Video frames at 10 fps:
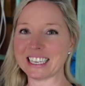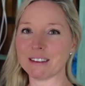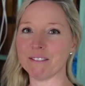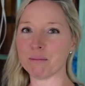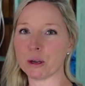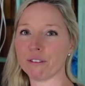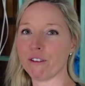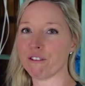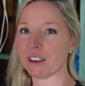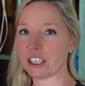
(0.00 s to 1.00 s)
some
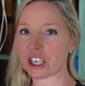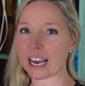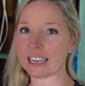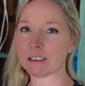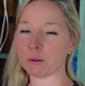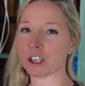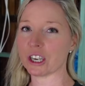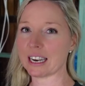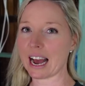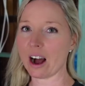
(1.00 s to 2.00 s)
beautiful VJs, which
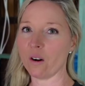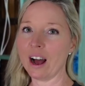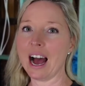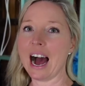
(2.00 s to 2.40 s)
are now